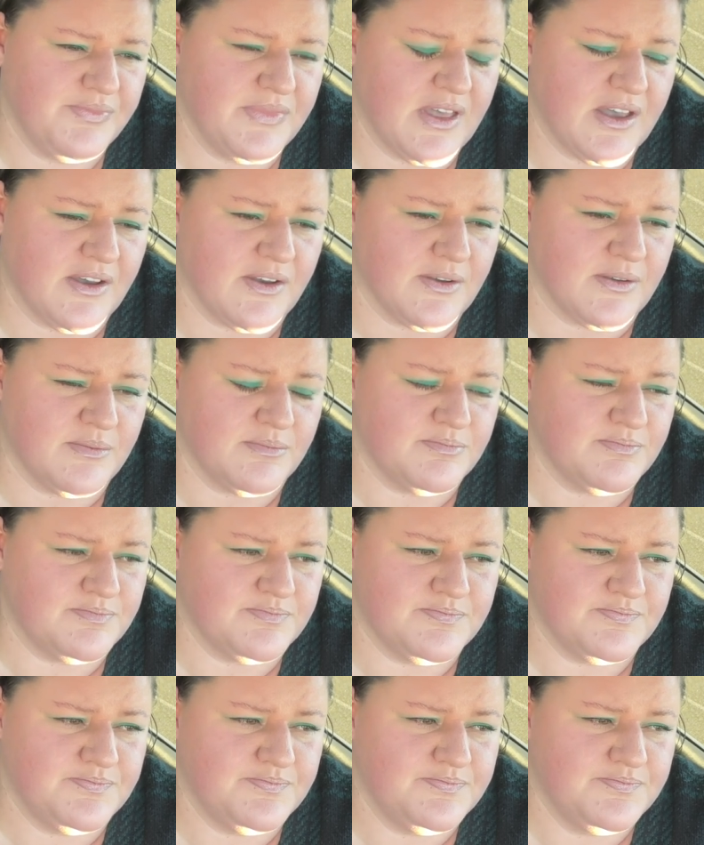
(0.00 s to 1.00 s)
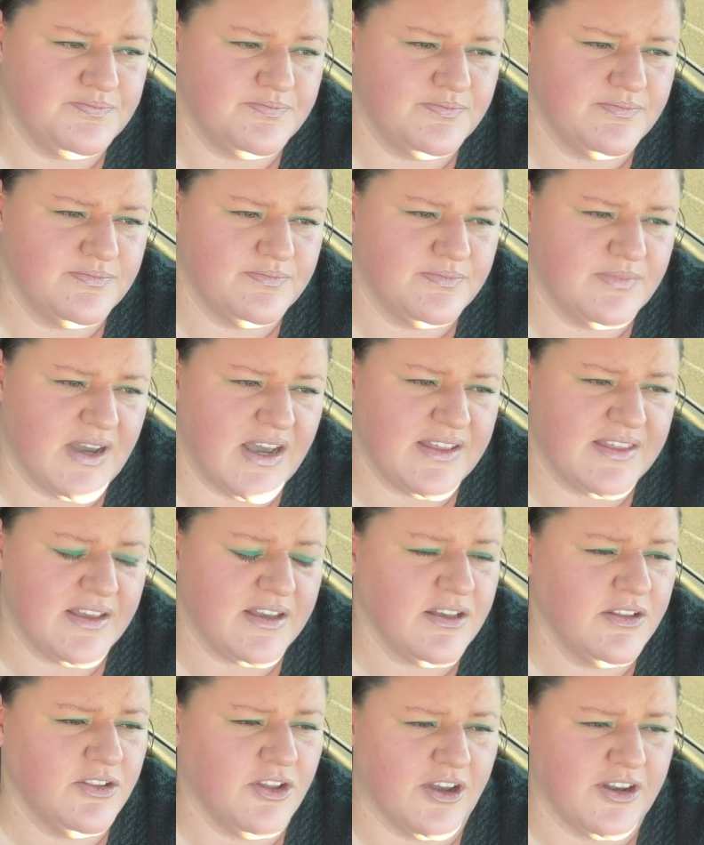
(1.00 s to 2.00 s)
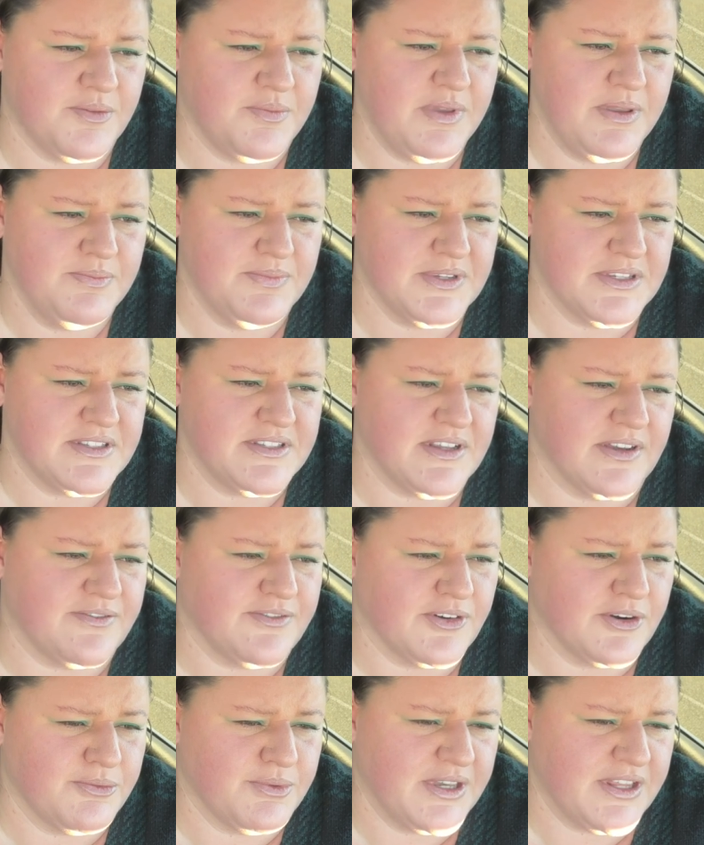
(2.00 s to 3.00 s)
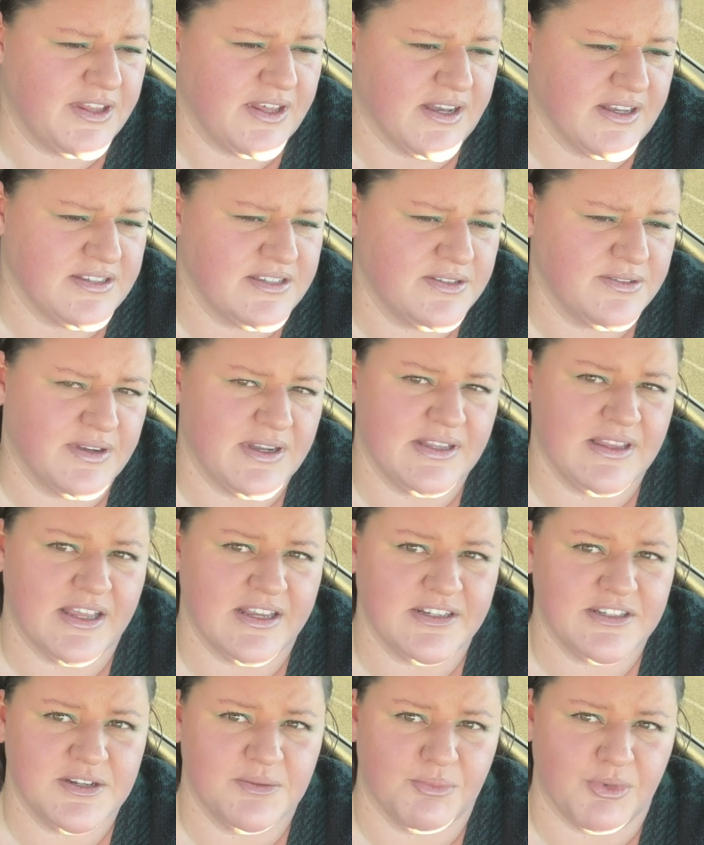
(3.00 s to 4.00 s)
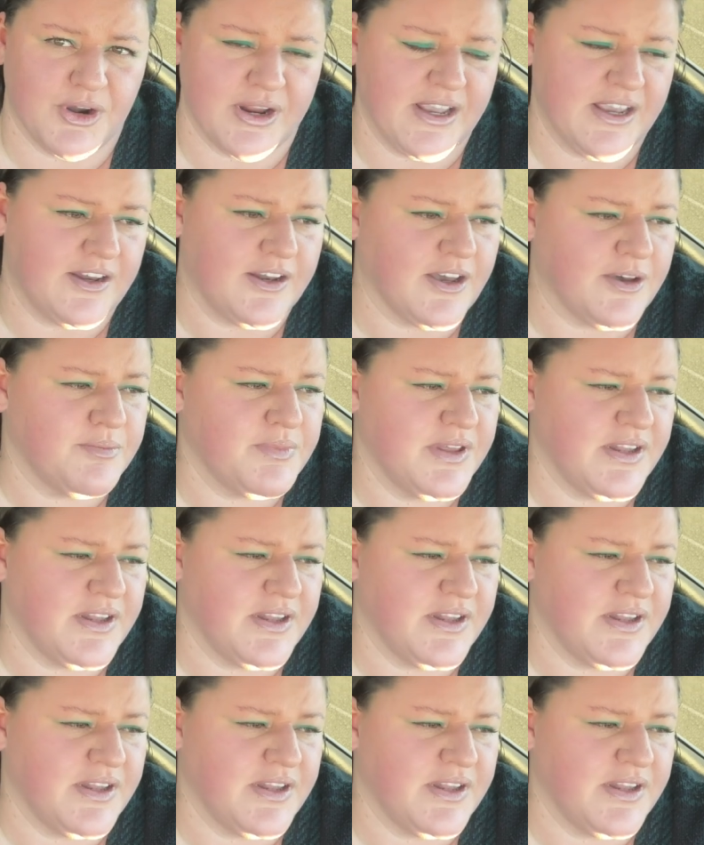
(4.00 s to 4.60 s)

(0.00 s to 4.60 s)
I think a lot of people suffer with that, so I'd like to bring it up.